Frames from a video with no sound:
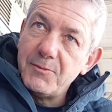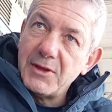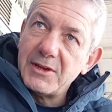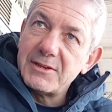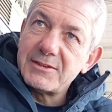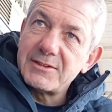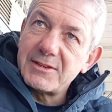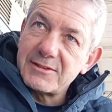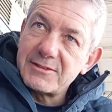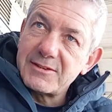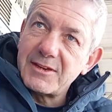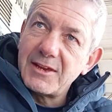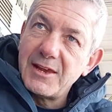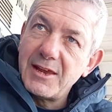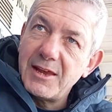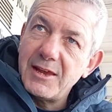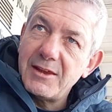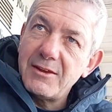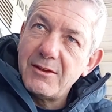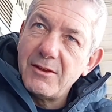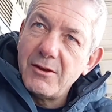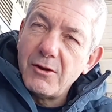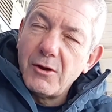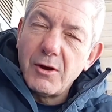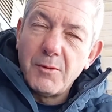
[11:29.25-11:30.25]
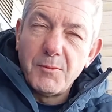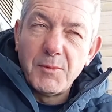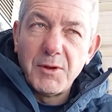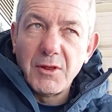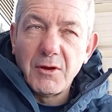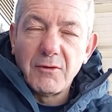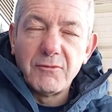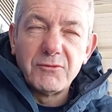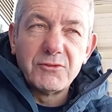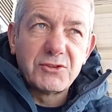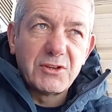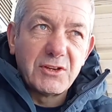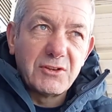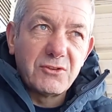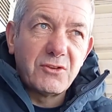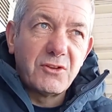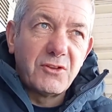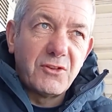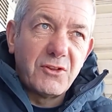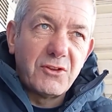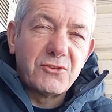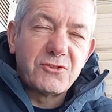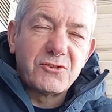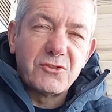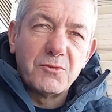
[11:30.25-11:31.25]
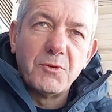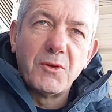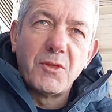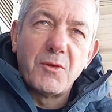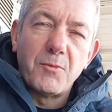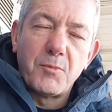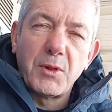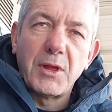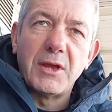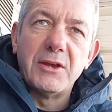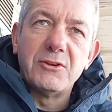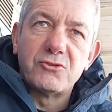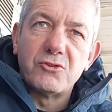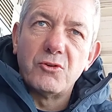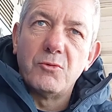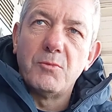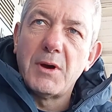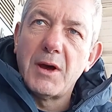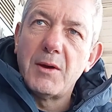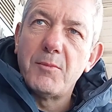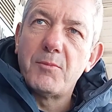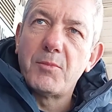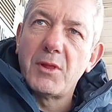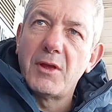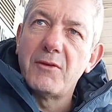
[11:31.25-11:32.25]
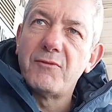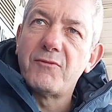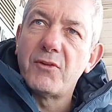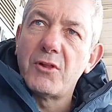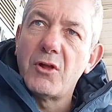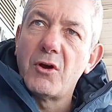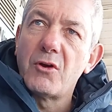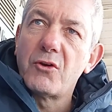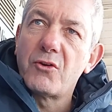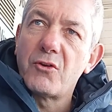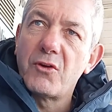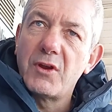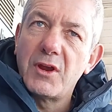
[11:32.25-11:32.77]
This I say, you know, I mean, obviously there's some other players who might play for longer.